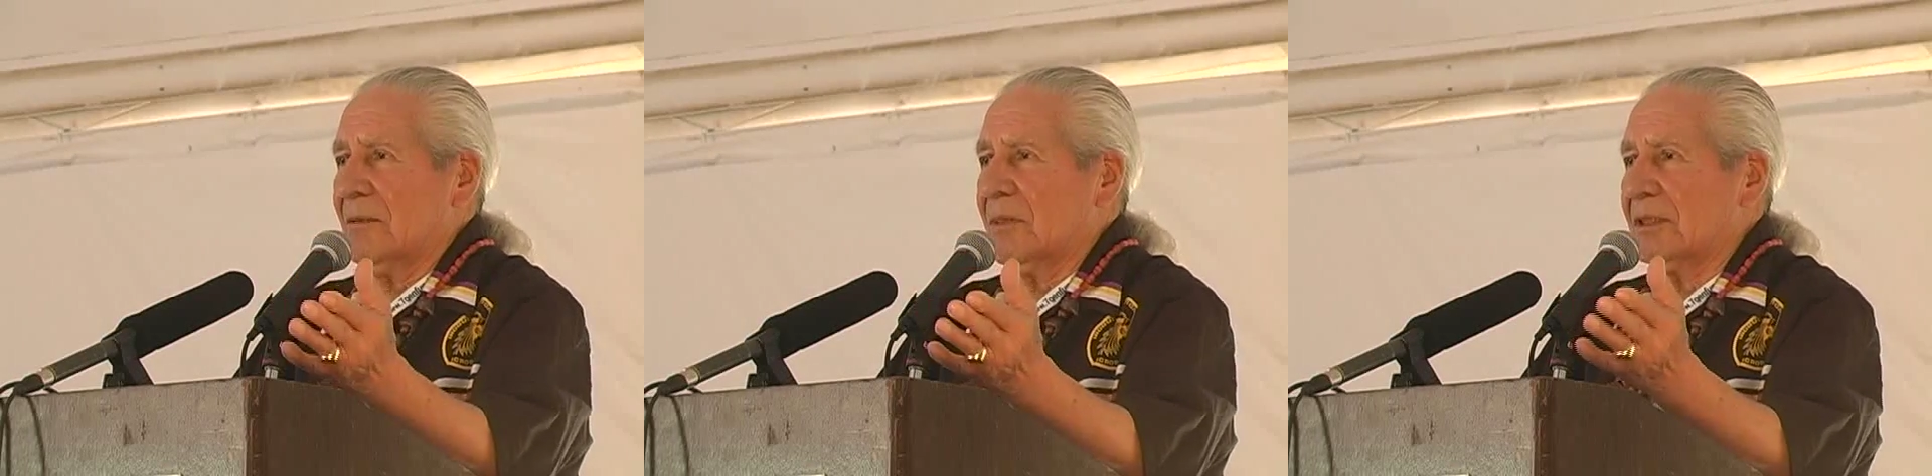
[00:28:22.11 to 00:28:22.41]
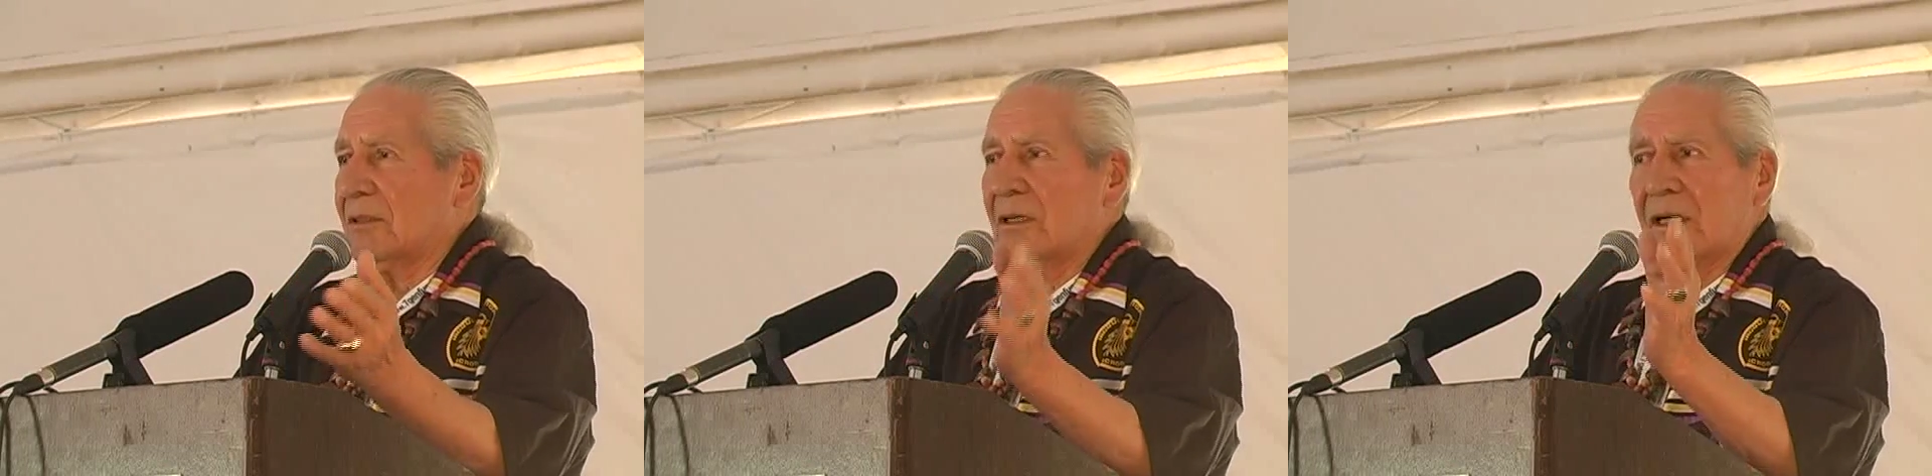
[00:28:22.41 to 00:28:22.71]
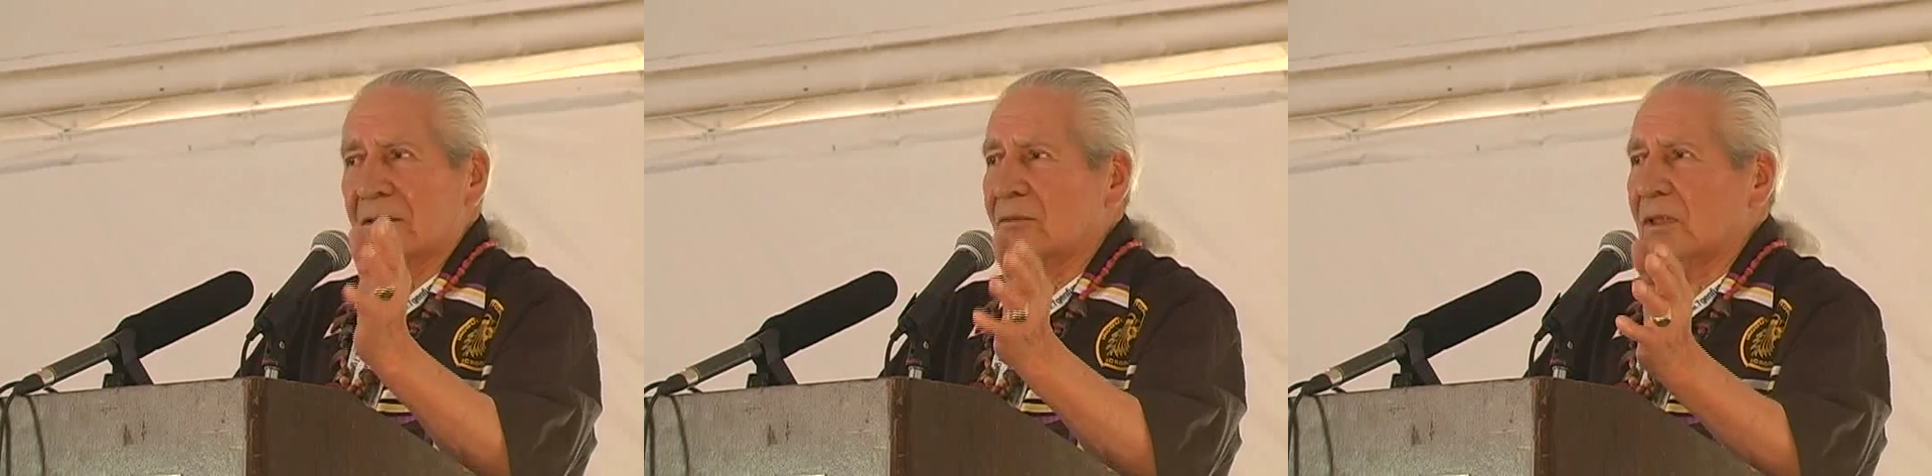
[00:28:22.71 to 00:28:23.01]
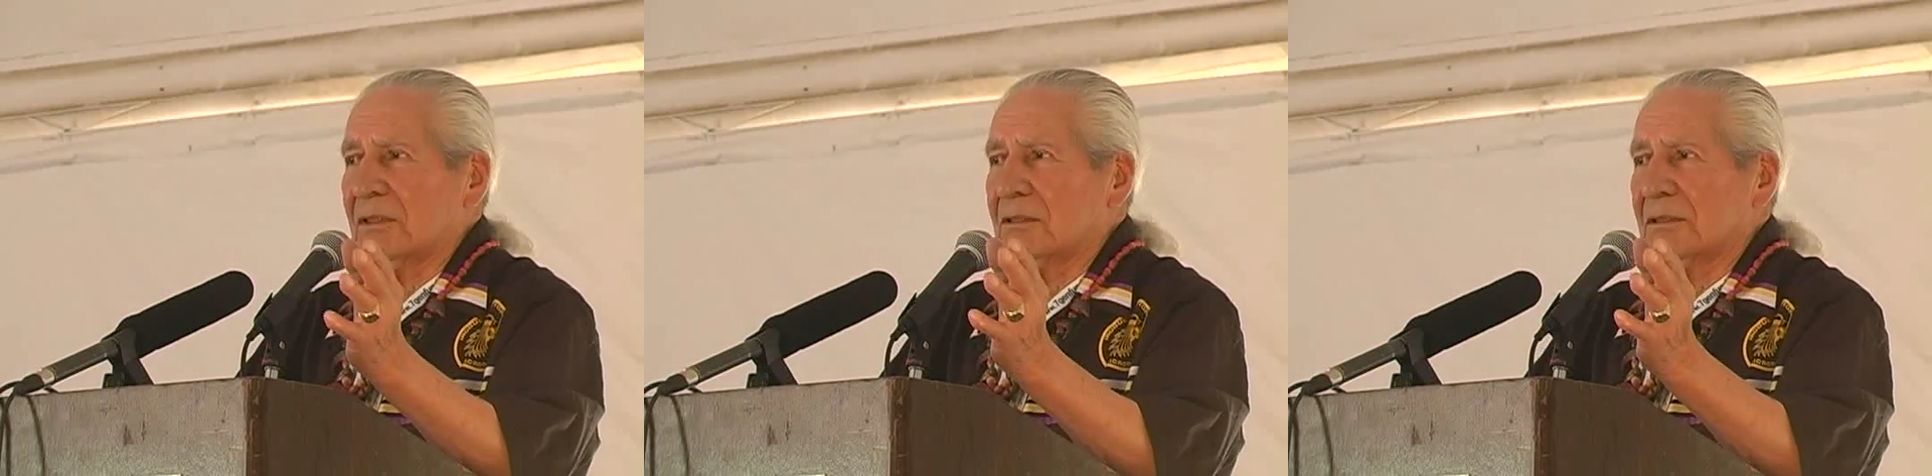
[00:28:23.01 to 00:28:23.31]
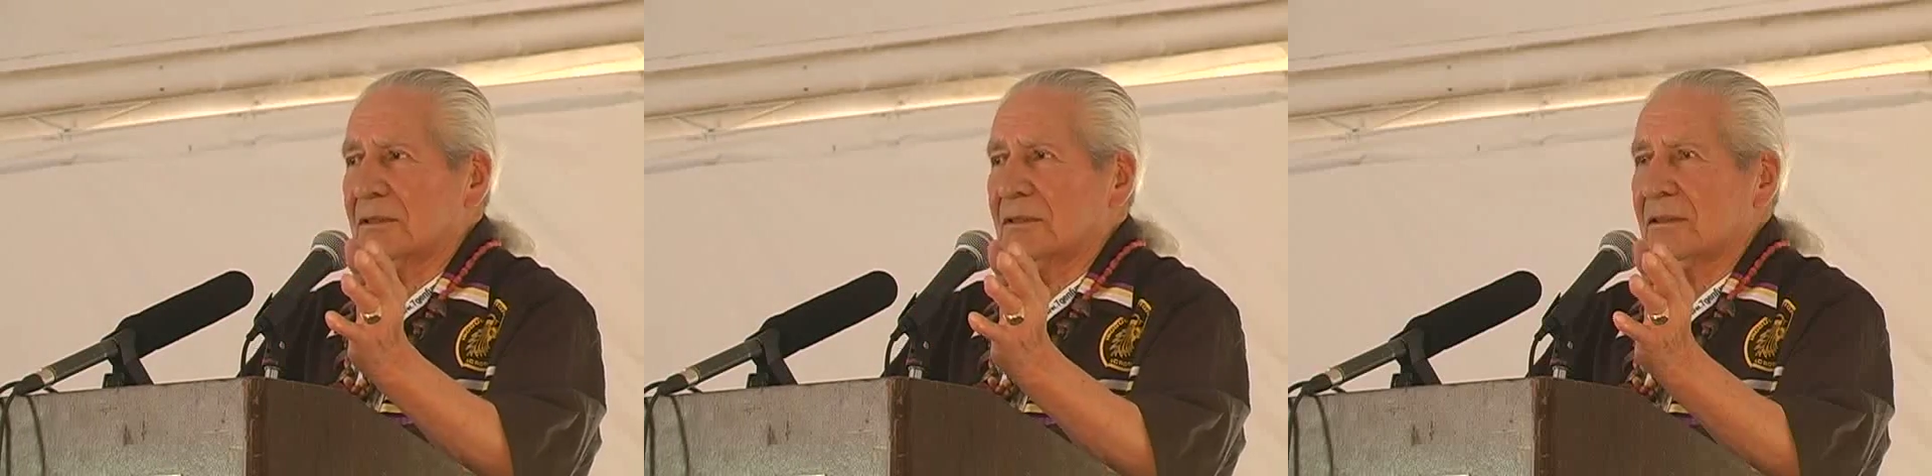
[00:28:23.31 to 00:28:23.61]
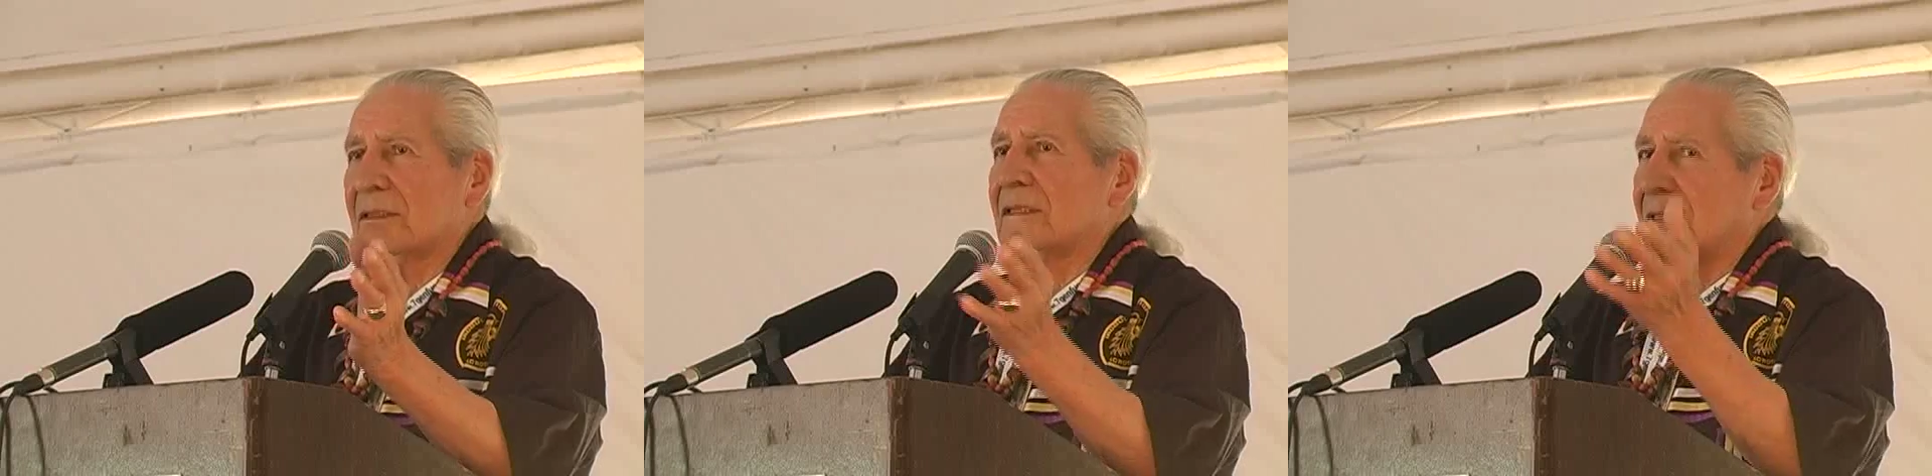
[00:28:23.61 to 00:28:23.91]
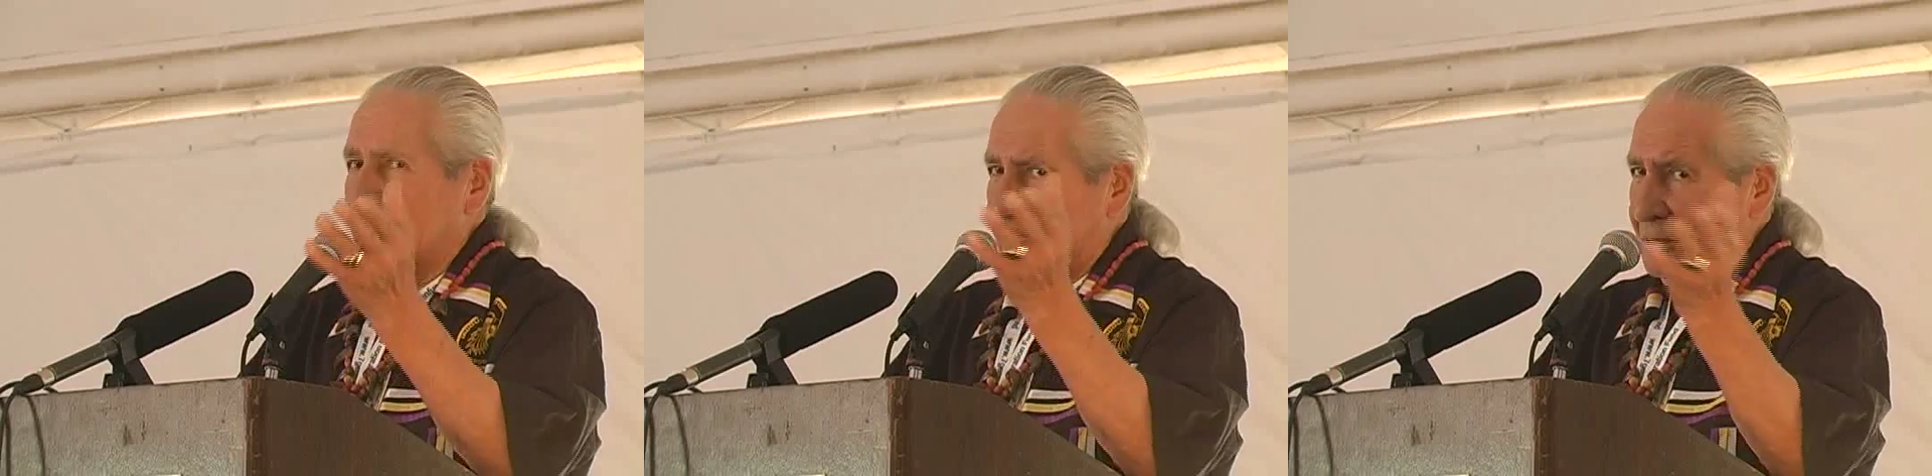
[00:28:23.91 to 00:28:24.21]
but they're not the ones.
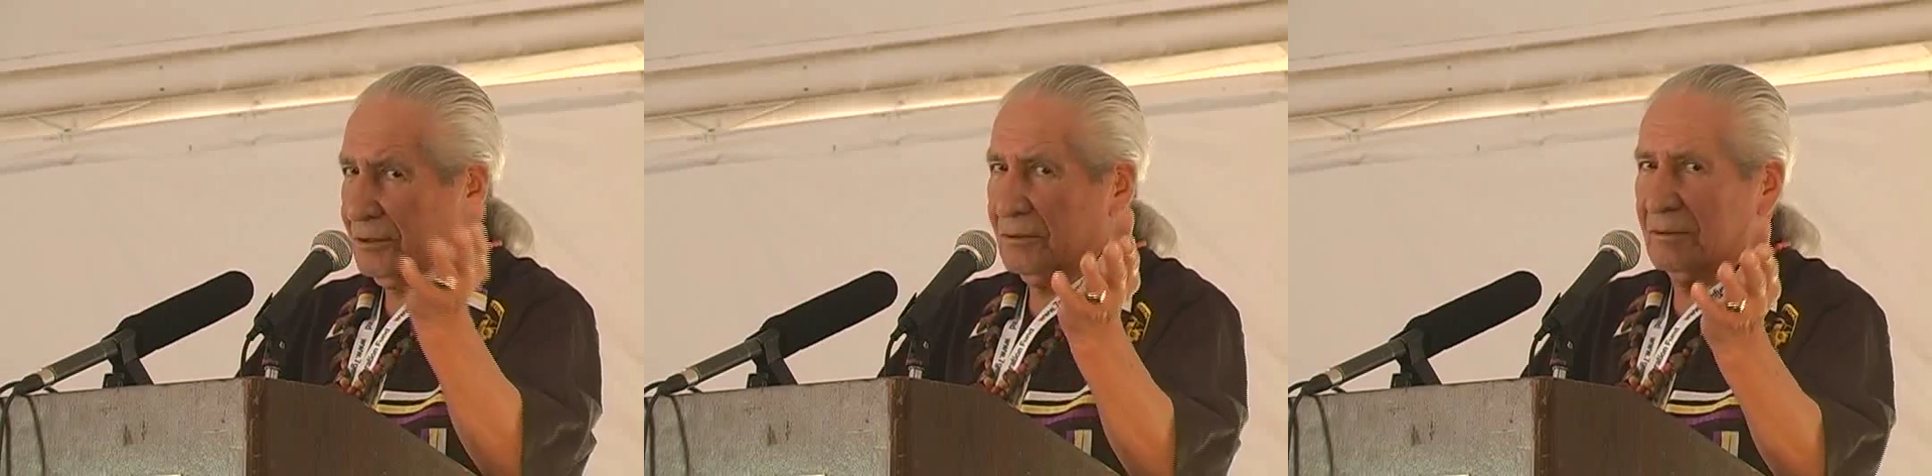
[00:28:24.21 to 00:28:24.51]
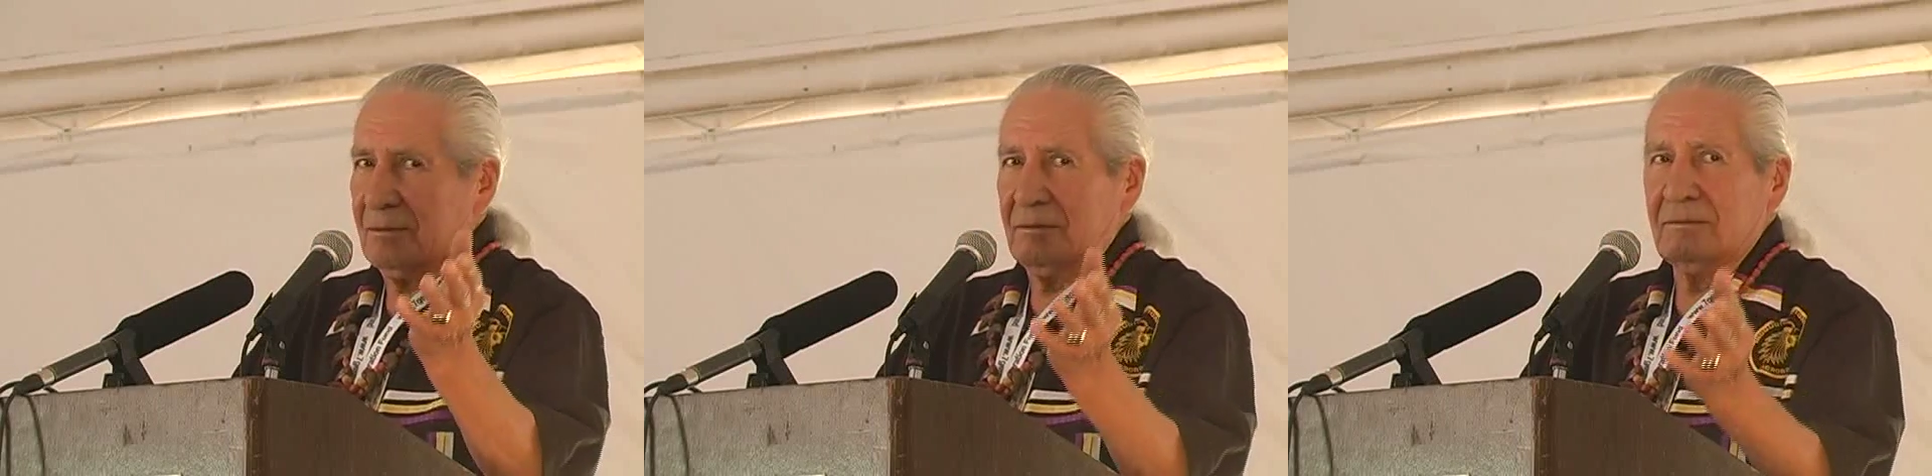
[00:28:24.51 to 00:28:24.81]
It's you.